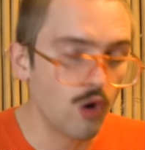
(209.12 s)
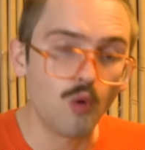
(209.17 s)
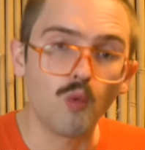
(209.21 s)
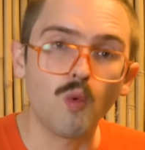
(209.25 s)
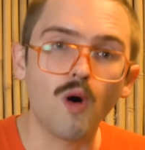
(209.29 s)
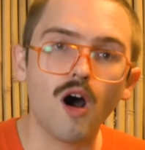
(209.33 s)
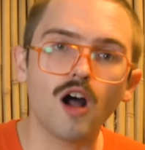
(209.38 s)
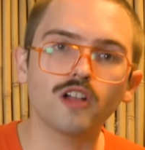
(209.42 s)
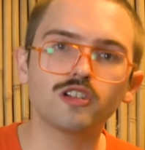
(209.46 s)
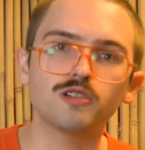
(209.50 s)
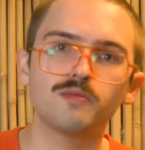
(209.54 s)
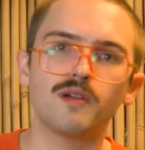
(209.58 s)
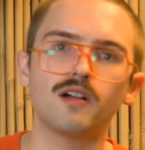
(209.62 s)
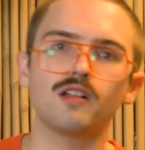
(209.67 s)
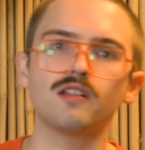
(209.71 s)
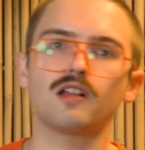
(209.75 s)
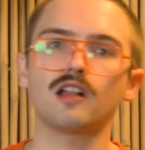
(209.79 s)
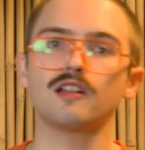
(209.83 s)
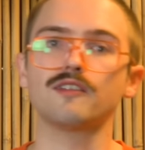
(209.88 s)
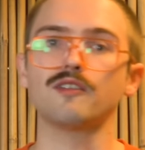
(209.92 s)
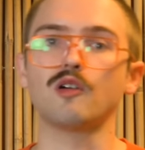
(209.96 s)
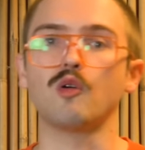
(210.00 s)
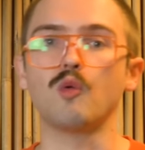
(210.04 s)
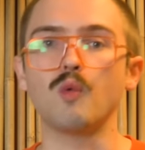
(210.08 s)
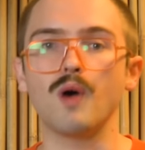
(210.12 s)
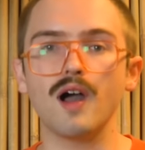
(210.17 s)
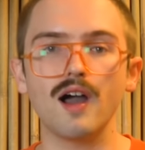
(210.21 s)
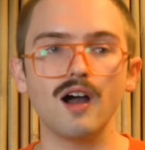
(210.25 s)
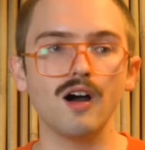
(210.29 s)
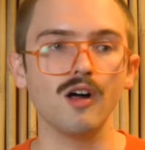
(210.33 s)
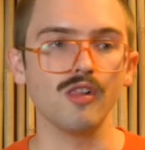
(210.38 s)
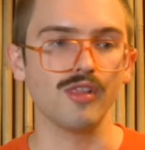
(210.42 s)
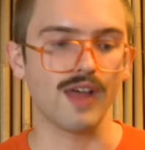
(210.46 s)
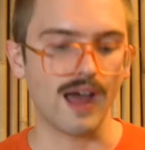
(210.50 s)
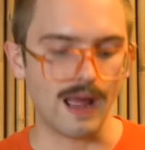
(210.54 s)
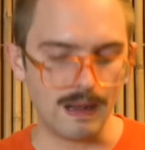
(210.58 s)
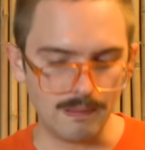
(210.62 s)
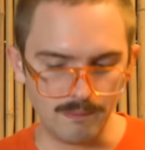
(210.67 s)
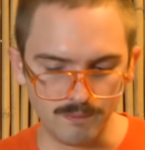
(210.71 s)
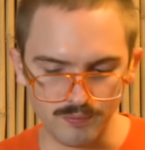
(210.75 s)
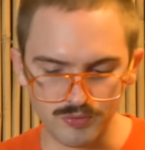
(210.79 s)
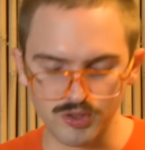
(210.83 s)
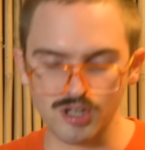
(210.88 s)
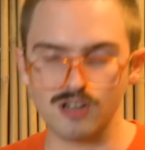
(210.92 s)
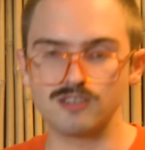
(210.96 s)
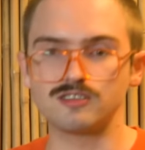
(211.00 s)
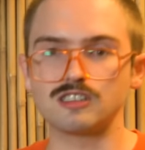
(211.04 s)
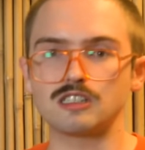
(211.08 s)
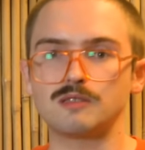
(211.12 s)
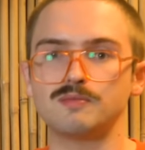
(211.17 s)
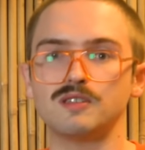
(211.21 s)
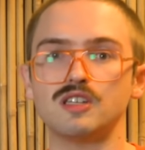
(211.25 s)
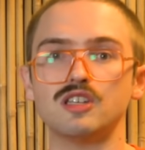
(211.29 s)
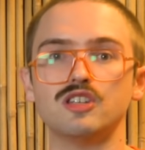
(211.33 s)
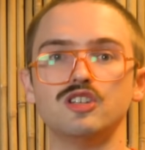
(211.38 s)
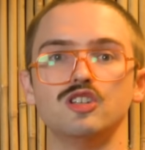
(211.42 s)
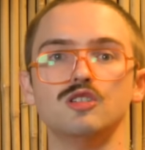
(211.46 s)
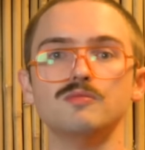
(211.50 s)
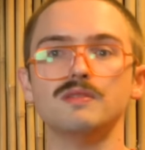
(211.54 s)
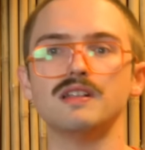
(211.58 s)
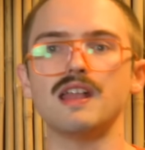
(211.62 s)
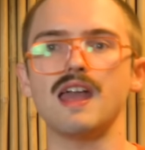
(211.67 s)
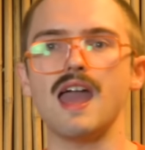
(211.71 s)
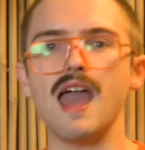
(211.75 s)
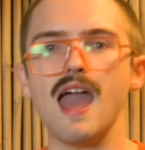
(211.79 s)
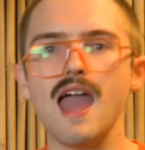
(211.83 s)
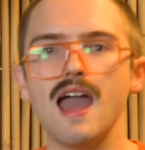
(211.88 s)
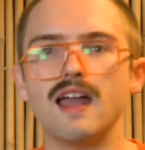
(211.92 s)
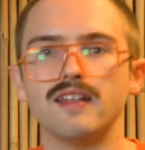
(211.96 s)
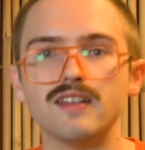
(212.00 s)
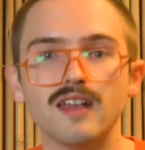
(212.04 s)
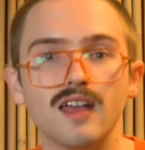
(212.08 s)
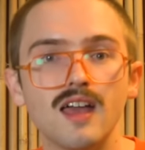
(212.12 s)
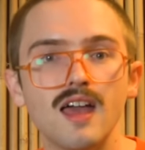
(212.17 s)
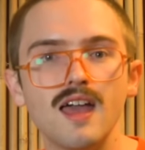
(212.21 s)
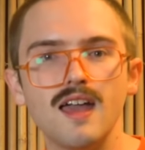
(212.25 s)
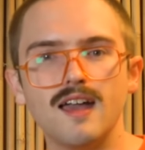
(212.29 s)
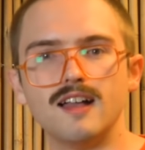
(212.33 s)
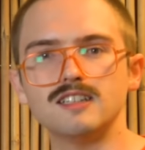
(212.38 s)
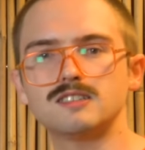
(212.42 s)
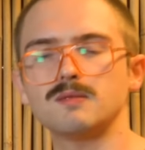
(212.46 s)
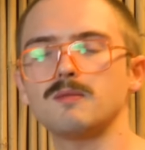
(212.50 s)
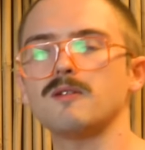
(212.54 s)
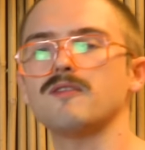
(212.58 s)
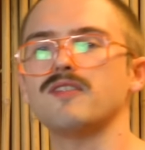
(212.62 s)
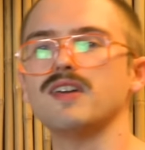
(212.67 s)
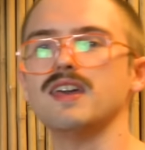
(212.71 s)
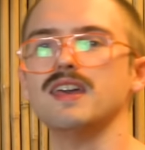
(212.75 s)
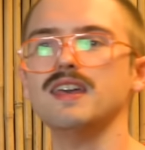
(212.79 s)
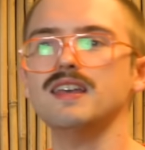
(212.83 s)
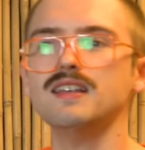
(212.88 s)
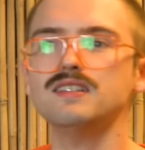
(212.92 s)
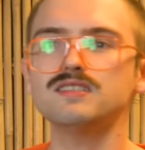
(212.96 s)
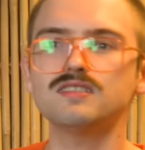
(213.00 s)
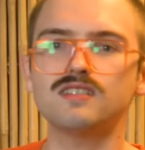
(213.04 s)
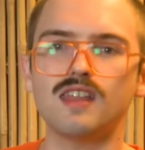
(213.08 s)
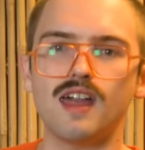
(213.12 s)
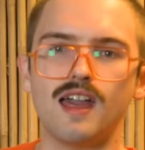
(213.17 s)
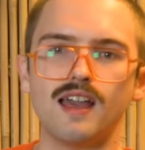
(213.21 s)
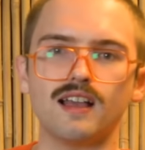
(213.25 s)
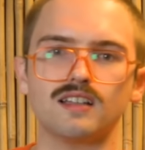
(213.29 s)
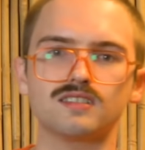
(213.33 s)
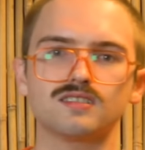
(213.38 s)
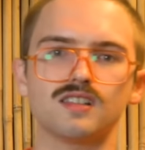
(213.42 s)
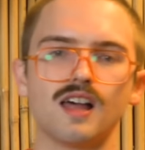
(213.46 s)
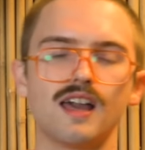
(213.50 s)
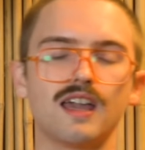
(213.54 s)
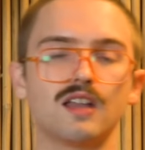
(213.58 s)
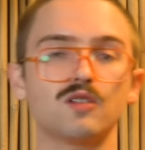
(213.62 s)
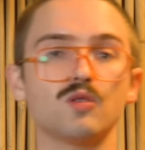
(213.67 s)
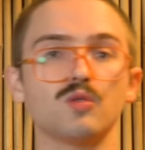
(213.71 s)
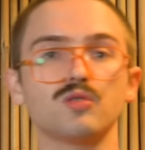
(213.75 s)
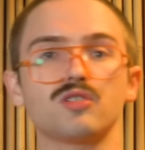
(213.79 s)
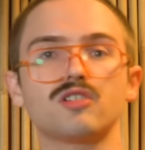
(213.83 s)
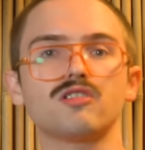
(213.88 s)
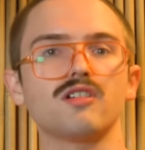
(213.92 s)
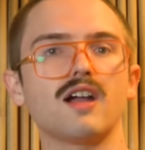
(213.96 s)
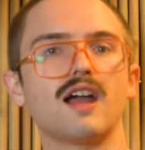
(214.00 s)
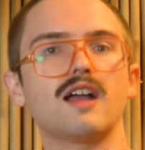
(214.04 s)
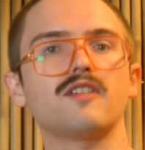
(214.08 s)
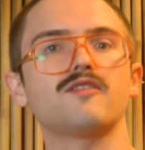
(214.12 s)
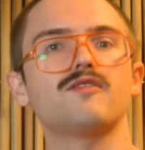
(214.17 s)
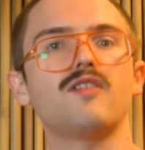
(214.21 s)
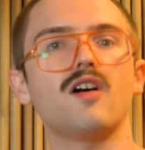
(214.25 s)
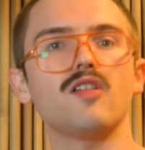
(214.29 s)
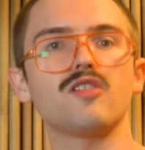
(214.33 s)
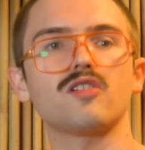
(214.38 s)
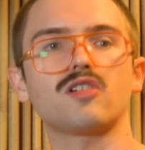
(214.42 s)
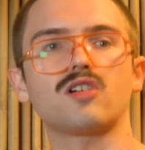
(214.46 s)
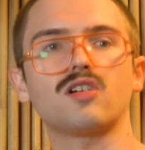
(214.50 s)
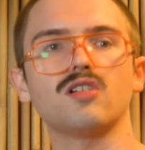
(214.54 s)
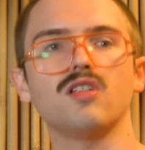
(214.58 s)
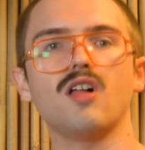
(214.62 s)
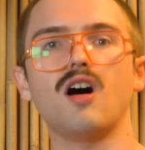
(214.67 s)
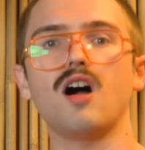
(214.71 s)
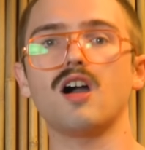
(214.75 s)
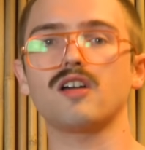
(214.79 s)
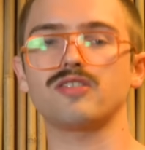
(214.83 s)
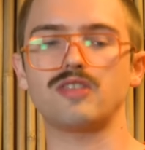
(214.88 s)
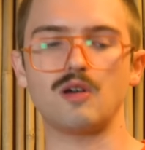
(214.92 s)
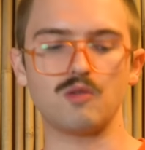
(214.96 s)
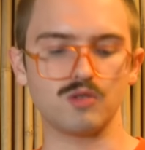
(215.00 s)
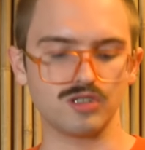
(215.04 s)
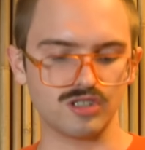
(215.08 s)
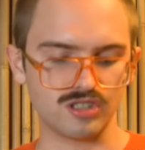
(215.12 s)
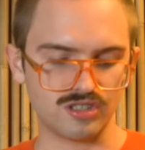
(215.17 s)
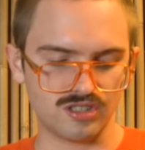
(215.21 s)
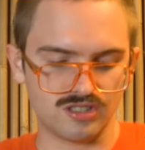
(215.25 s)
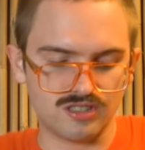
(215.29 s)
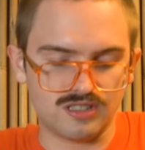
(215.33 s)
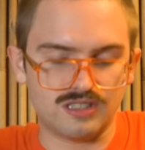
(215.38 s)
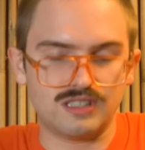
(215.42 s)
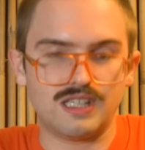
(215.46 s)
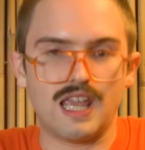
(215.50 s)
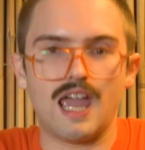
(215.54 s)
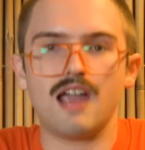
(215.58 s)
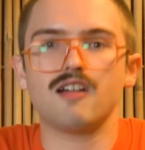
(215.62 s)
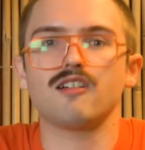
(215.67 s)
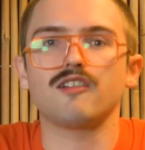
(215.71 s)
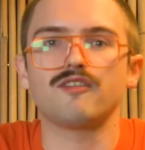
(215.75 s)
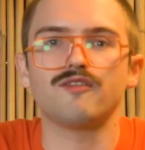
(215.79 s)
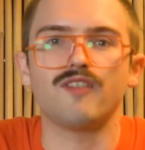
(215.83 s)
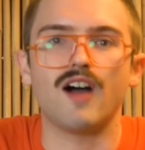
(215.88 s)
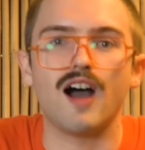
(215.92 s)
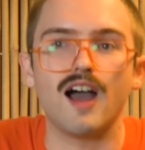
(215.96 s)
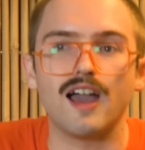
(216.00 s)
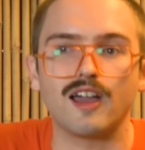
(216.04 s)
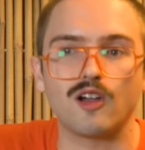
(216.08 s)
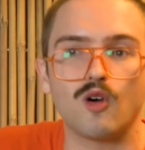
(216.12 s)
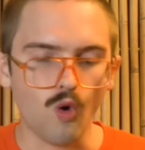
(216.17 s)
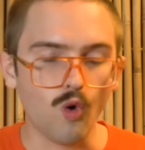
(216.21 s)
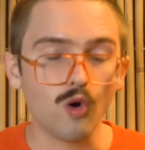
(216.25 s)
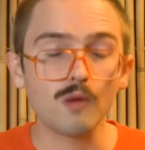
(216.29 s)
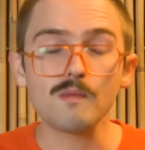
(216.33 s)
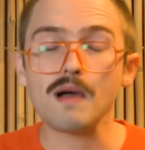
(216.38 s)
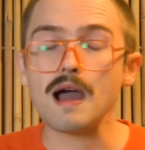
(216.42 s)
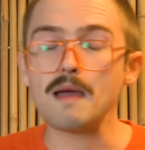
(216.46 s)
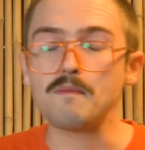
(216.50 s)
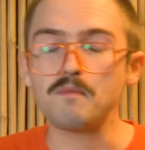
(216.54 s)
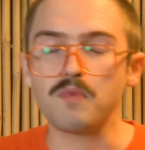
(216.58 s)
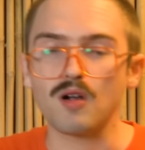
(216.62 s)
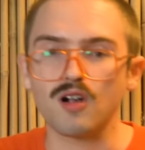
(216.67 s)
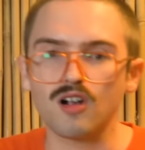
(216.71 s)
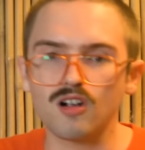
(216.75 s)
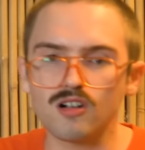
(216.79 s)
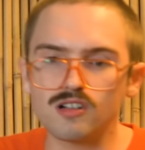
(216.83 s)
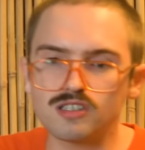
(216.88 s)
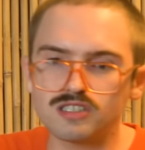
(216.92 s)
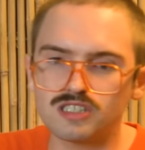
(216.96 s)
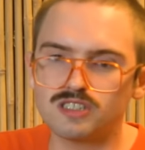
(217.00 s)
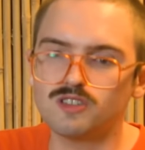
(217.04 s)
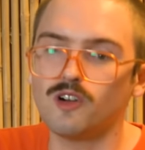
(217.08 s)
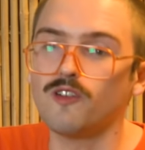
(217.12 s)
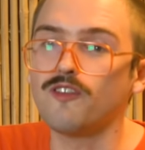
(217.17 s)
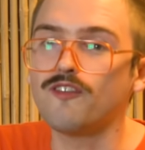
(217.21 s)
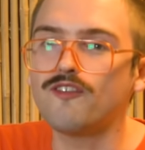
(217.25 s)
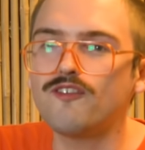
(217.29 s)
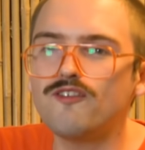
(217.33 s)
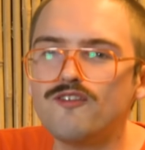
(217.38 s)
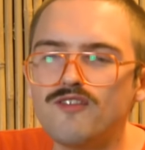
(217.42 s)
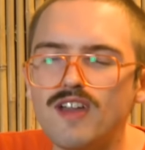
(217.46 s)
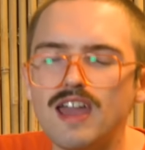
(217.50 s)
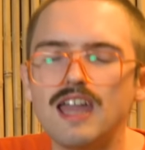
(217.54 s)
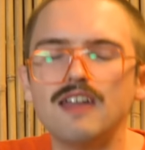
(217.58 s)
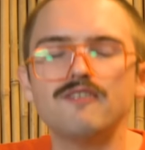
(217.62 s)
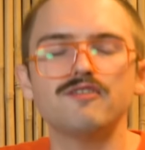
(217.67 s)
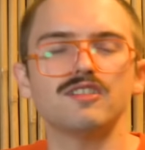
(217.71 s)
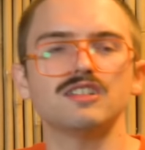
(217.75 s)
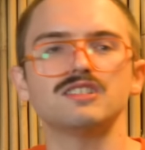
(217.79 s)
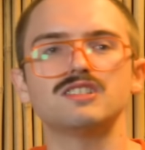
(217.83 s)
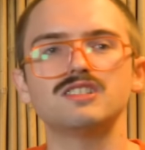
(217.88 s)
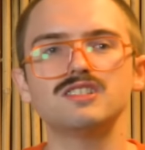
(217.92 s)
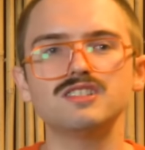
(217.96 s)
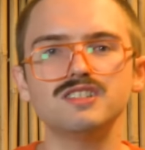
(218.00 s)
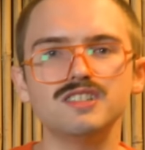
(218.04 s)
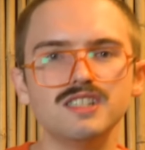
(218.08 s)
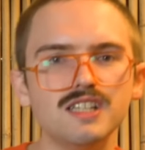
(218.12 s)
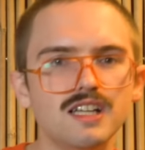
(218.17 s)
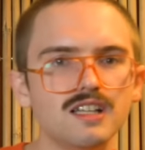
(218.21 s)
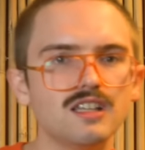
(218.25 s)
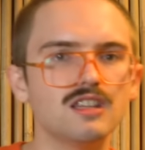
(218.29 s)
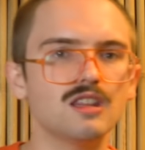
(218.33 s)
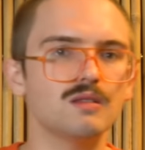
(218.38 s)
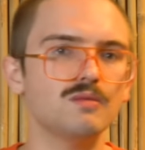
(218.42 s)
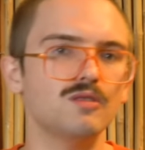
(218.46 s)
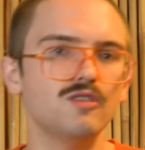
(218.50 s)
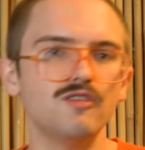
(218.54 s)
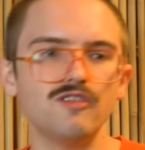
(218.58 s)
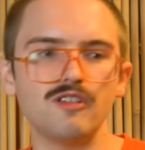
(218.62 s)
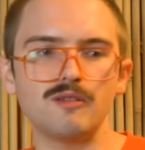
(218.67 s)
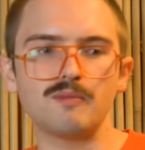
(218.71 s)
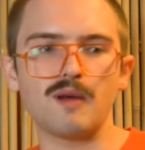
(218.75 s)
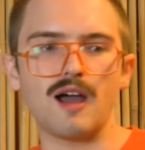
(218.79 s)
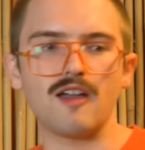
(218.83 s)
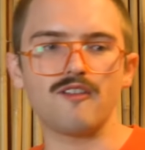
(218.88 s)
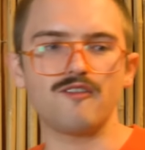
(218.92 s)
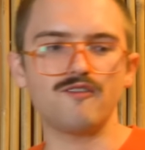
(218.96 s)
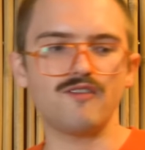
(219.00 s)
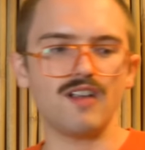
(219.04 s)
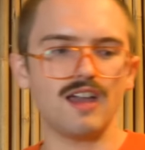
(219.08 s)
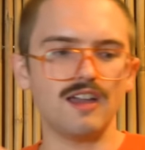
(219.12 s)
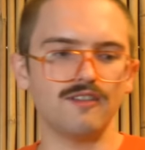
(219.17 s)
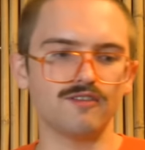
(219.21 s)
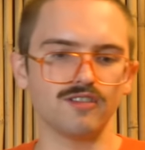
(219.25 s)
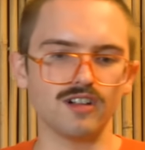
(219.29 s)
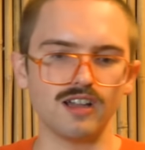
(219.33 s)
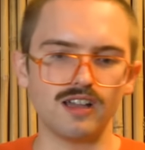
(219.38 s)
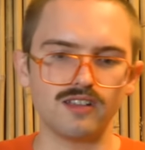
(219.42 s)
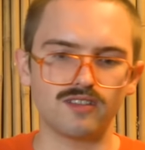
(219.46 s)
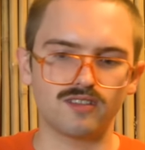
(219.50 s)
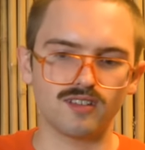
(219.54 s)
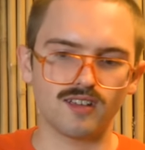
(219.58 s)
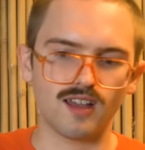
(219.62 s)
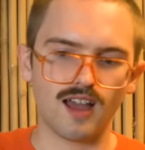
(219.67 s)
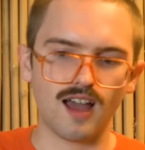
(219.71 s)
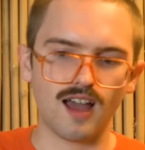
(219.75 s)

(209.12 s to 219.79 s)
a watermelon out of a well that turns out to be a human head. It's some of his things, like an old grandfather clock that were just terrifying. Or my personal favorite scene in the movie, my favorite